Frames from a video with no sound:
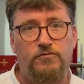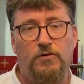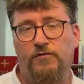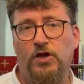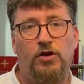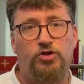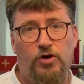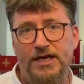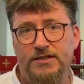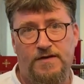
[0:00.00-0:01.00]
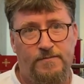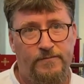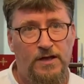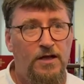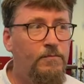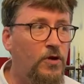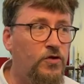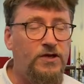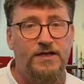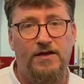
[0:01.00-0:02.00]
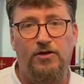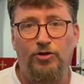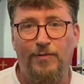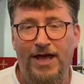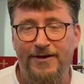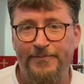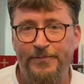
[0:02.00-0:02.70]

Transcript: of young traders, mostly single men.